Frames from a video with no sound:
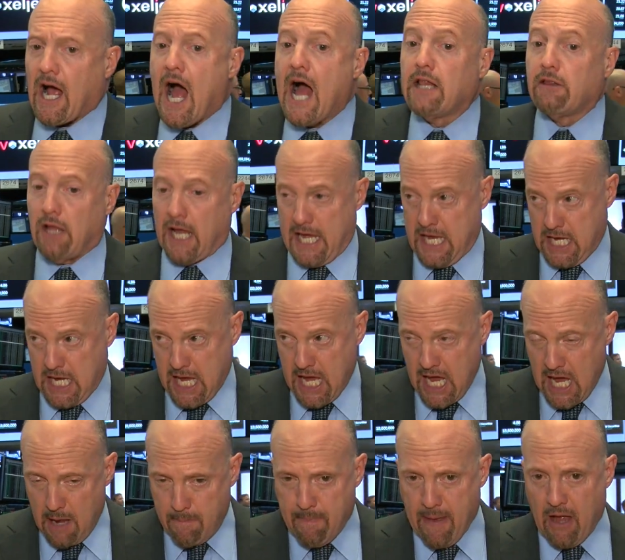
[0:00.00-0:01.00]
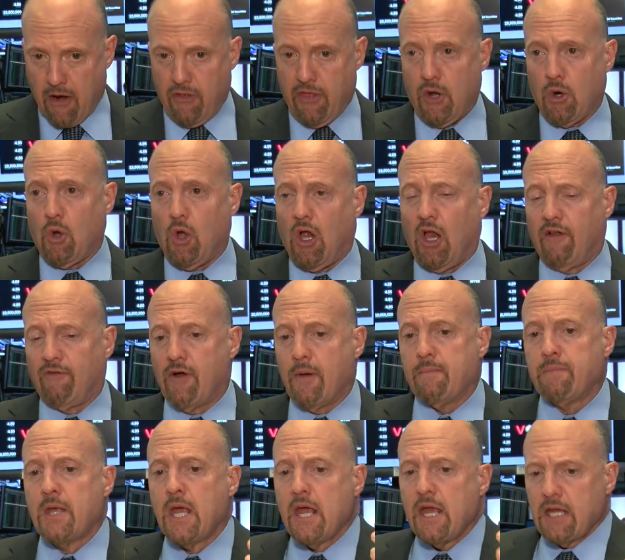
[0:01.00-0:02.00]
I like Key better than all of
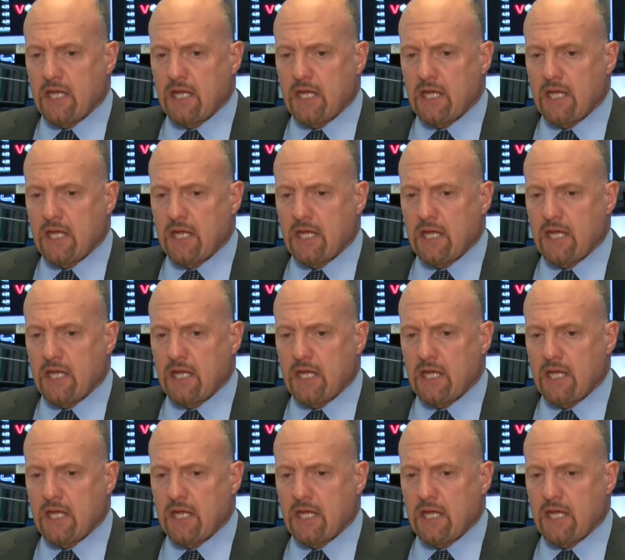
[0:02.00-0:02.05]
them.